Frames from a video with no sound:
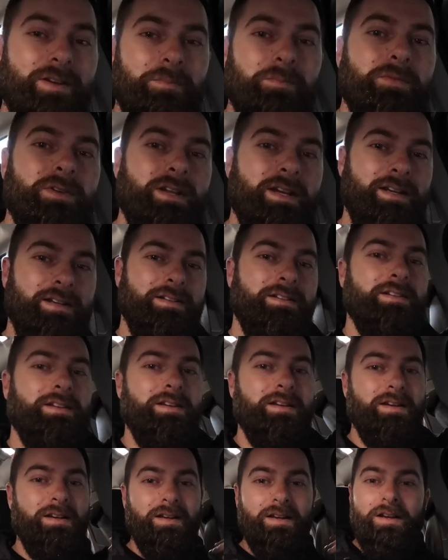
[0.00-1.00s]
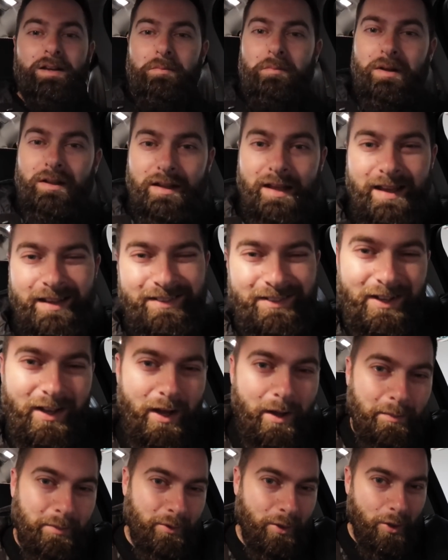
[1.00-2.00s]
update, my last
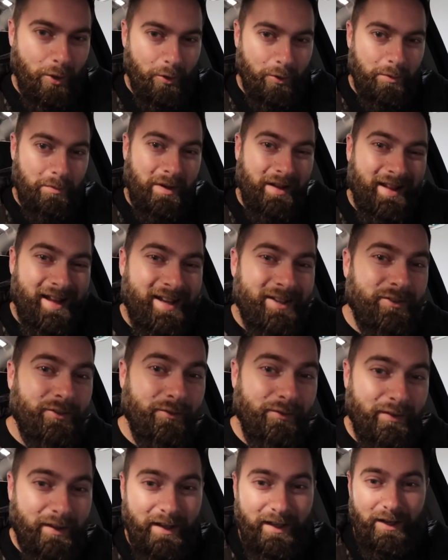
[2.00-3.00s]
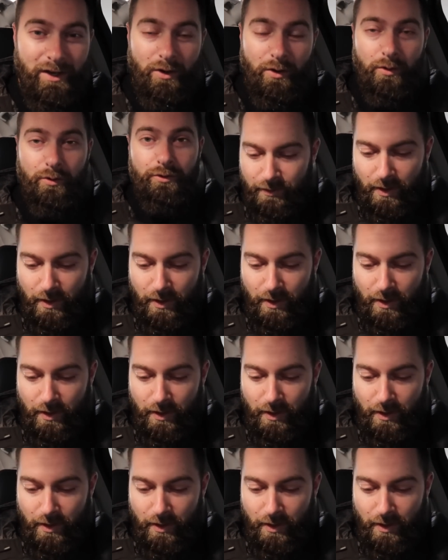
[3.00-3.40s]
upload, my last video.